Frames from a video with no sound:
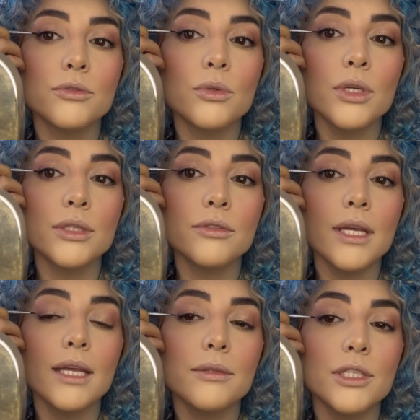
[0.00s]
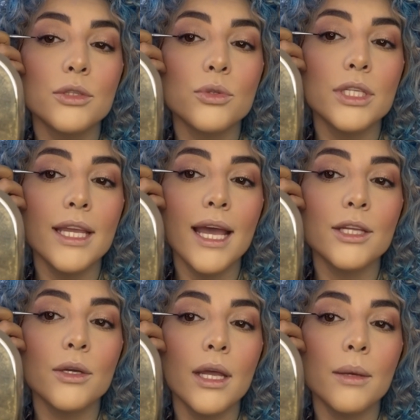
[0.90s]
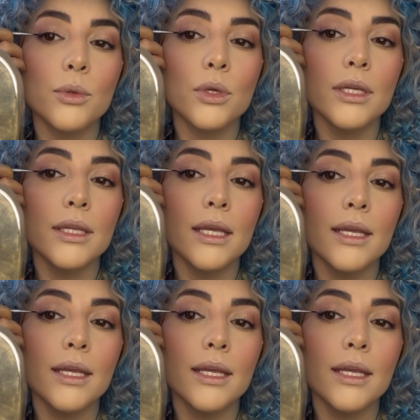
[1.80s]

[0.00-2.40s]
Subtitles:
45-degree angle upward,